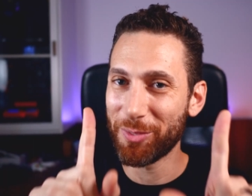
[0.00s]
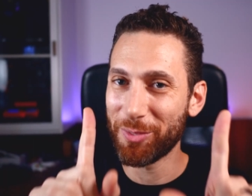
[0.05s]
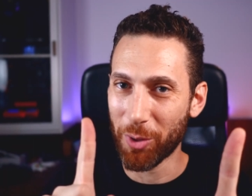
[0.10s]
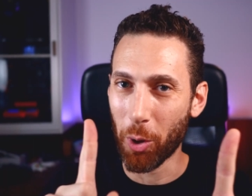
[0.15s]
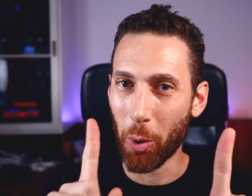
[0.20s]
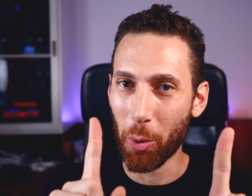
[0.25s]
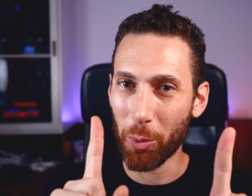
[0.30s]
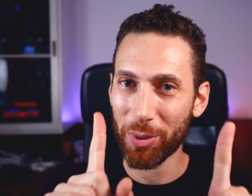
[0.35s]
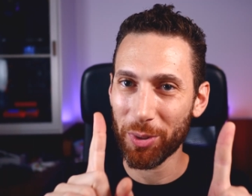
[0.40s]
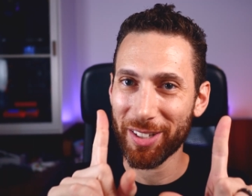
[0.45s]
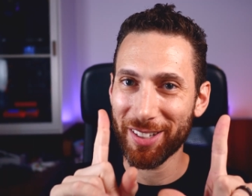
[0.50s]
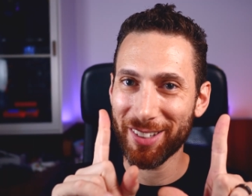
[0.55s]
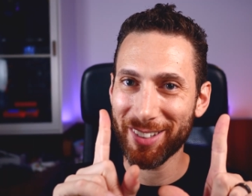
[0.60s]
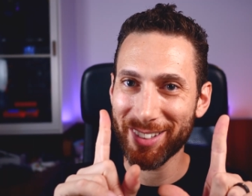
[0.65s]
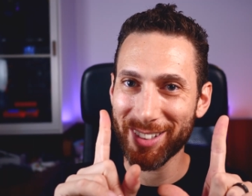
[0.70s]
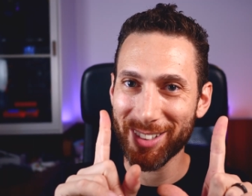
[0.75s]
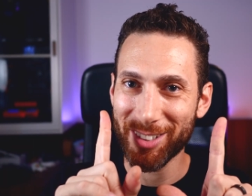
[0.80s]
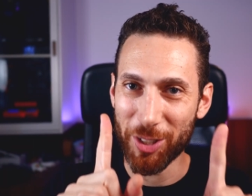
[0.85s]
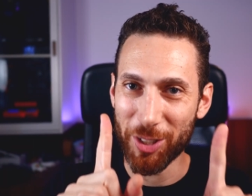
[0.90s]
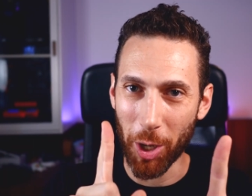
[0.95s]
don't
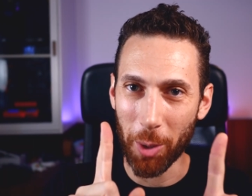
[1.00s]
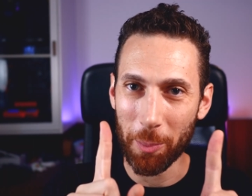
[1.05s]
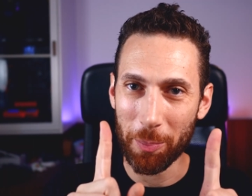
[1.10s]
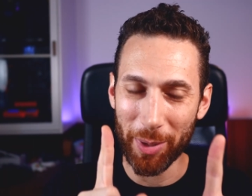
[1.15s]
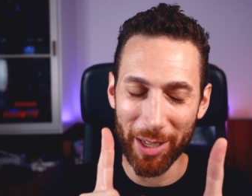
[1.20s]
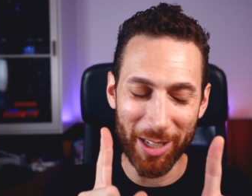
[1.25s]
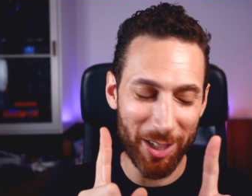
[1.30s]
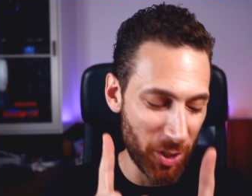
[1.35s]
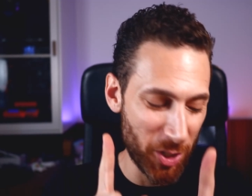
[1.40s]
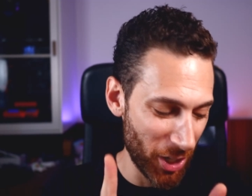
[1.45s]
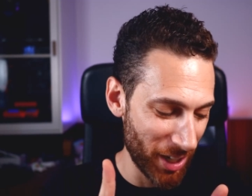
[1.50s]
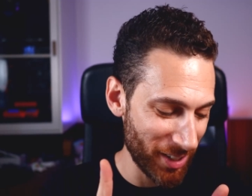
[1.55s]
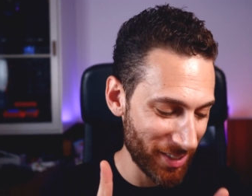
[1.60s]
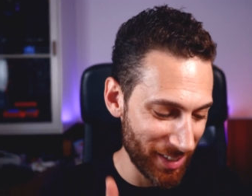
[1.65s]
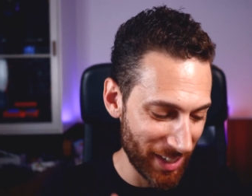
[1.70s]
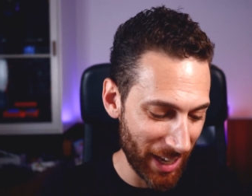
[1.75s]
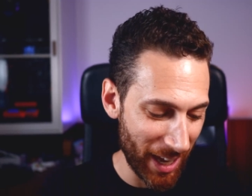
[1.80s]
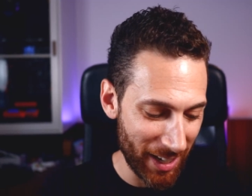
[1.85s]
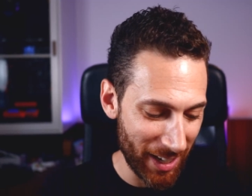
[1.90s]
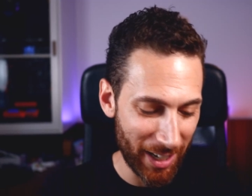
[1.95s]
jump in
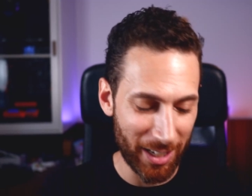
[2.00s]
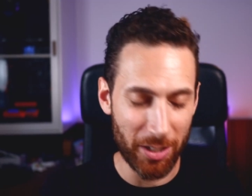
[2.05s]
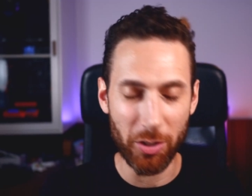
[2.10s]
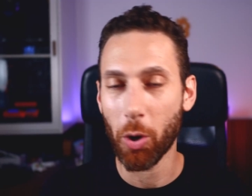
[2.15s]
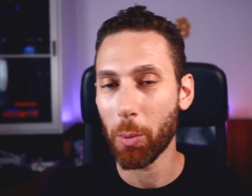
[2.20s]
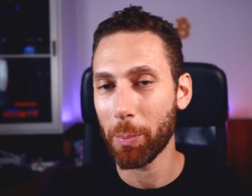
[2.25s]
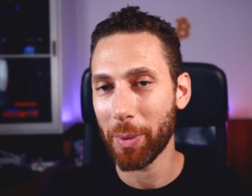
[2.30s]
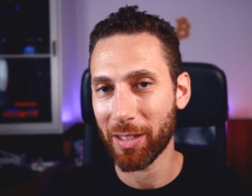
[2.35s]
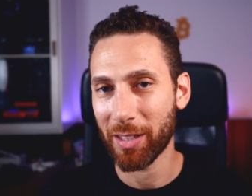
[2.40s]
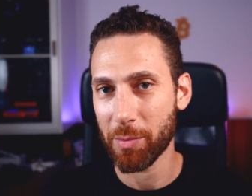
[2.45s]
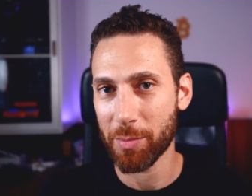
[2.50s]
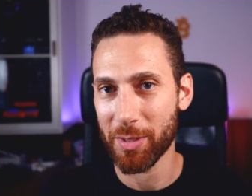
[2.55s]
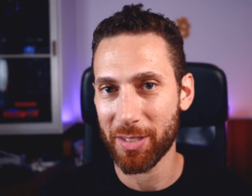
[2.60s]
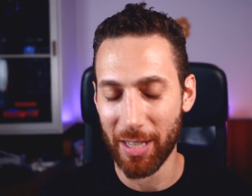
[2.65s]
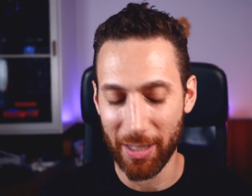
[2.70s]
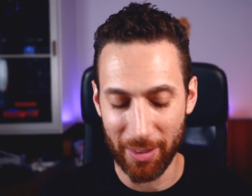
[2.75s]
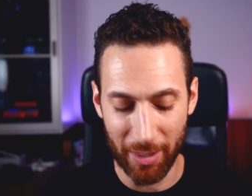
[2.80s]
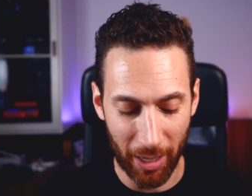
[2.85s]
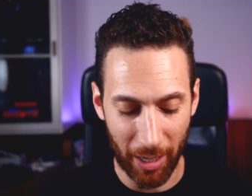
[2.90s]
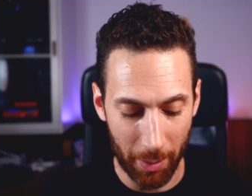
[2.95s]
just yet and don't make the
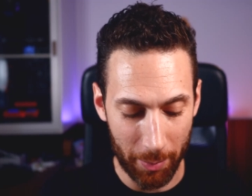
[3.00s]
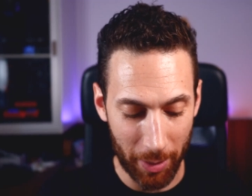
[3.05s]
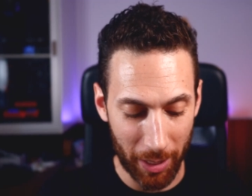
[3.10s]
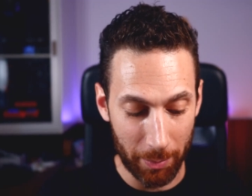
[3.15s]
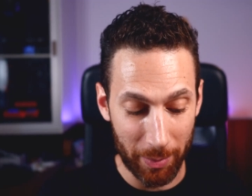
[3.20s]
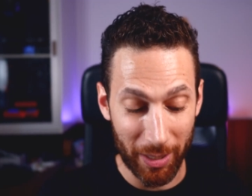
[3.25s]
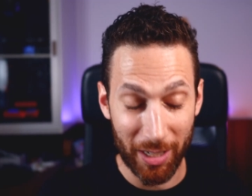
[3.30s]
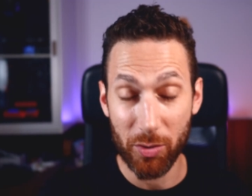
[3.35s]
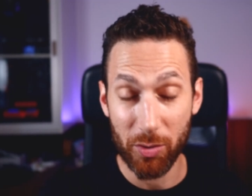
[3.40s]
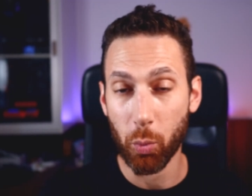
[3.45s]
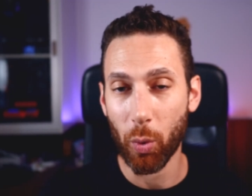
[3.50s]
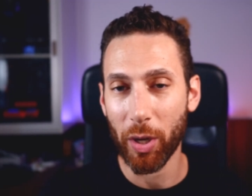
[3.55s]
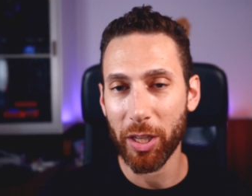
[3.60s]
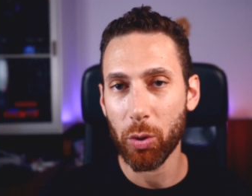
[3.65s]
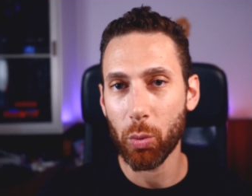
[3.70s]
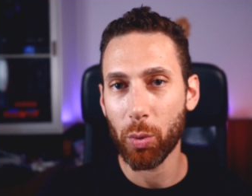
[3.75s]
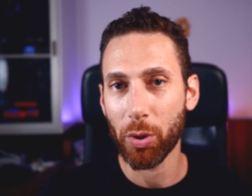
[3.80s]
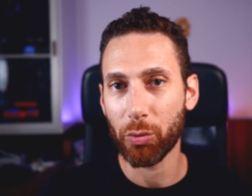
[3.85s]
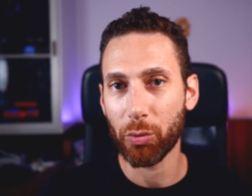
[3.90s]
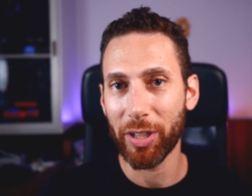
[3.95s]
mistake that I made, because
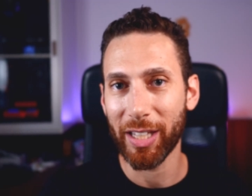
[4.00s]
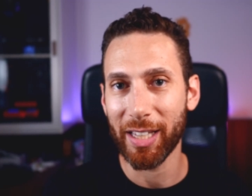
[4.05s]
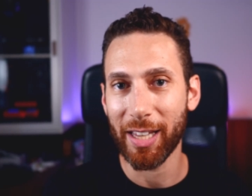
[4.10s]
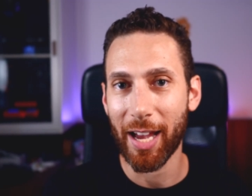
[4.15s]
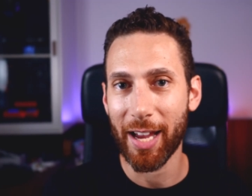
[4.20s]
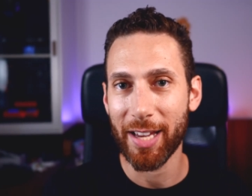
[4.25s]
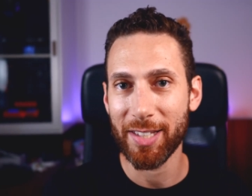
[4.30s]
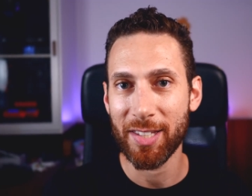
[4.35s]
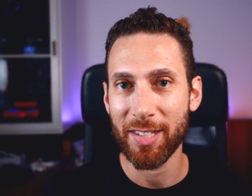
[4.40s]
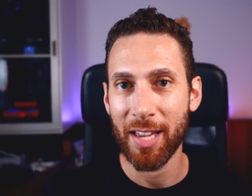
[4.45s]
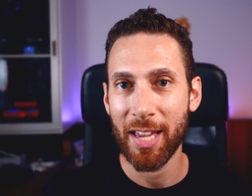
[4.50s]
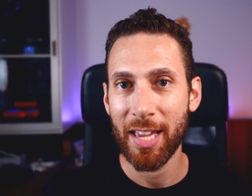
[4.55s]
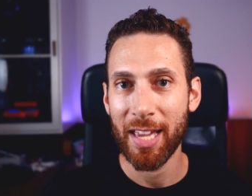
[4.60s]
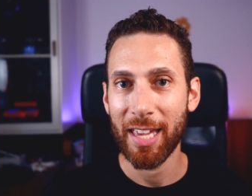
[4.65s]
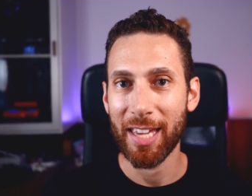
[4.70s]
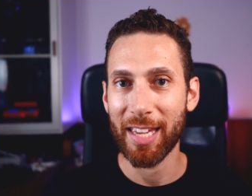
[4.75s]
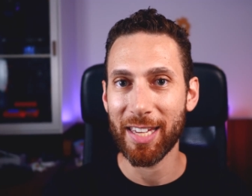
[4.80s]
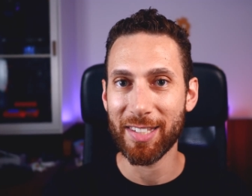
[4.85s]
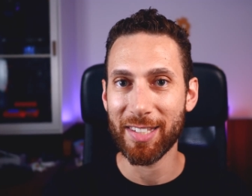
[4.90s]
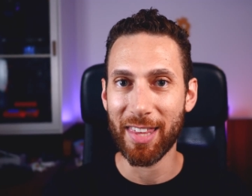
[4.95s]
what you will realize
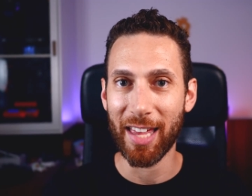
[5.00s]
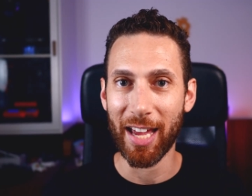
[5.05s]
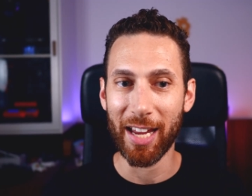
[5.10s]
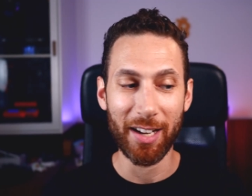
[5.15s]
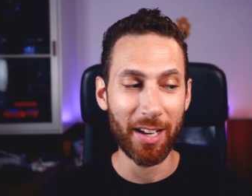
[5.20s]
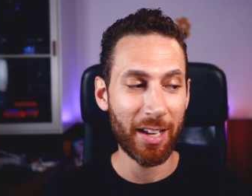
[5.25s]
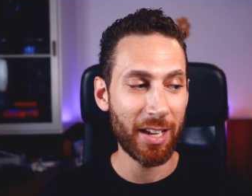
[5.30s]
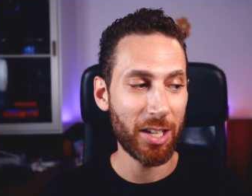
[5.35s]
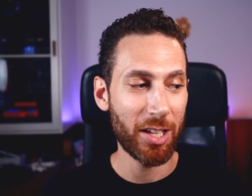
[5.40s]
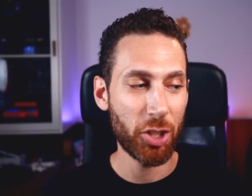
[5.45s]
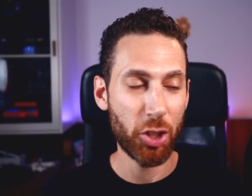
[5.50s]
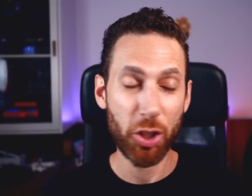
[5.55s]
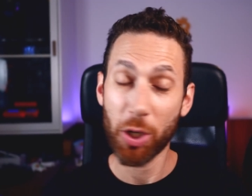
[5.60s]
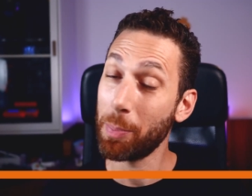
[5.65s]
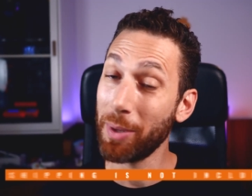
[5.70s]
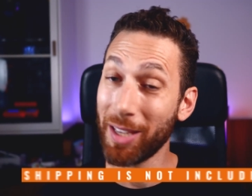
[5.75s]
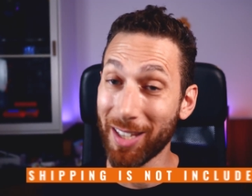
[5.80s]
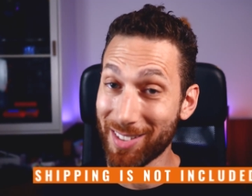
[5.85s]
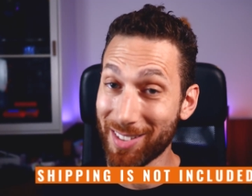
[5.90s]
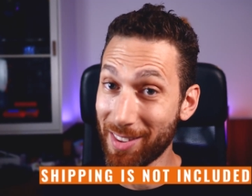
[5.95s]
is that
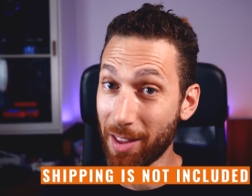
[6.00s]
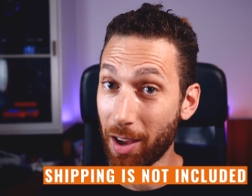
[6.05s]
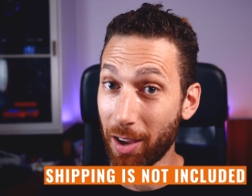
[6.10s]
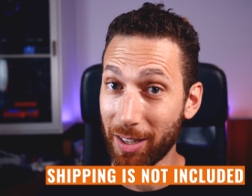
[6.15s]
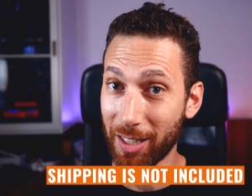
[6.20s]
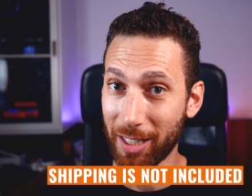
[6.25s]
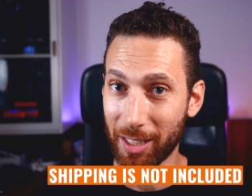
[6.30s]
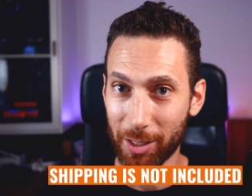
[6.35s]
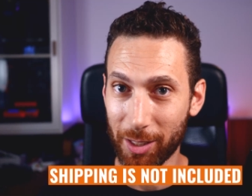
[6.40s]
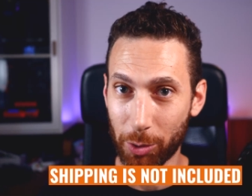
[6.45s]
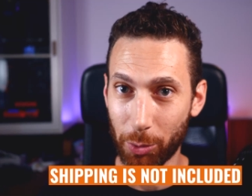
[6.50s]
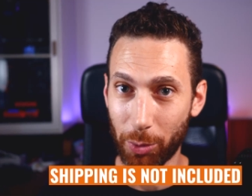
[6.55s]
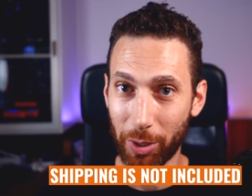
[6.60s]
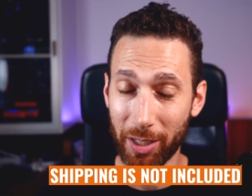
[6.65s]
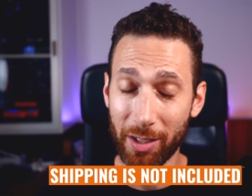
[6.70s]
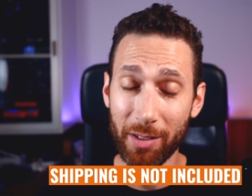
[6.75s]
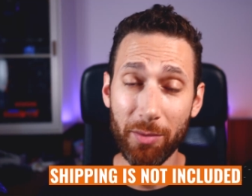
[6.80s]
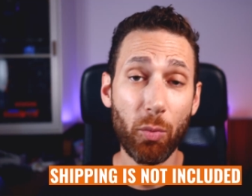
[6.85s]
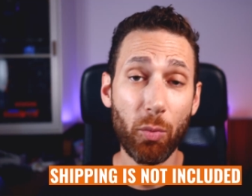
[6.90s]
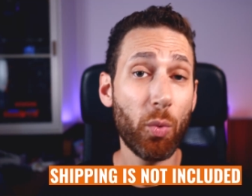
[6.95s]
shipping is not
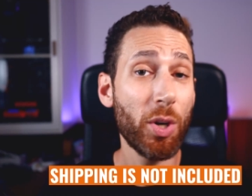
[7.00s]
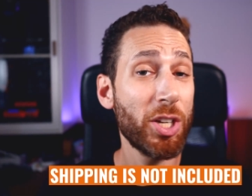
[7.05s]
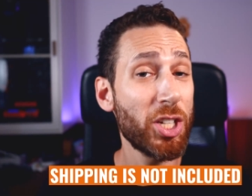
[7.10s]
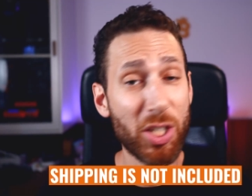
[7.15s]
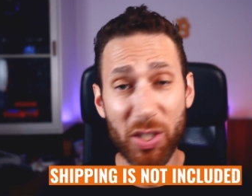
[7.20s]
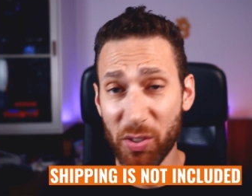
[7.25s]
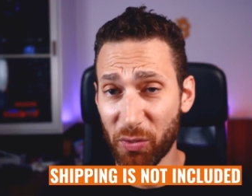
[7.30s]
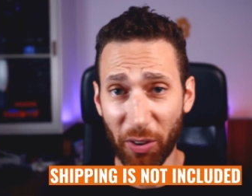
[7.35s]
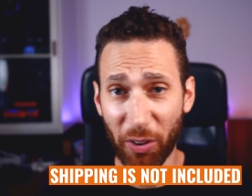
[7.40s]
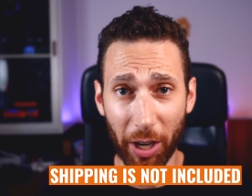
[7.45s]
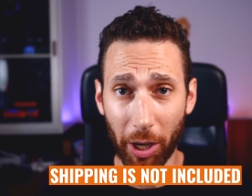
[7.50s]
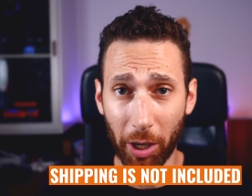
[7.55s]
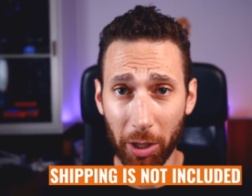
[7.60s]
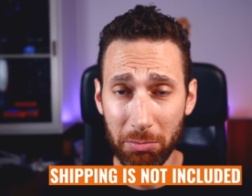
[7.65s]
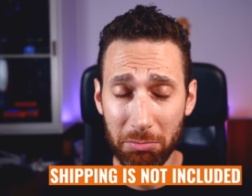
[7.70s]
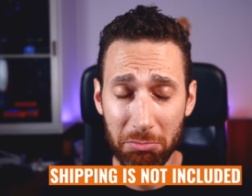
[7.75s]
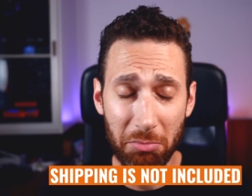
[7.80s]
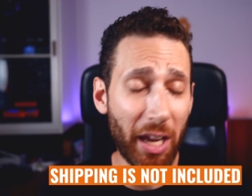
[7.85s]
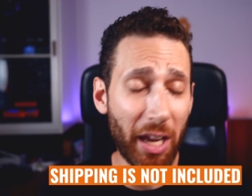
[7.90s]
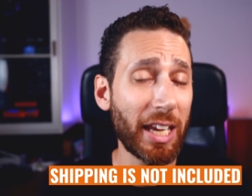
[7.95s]
included, which is fair.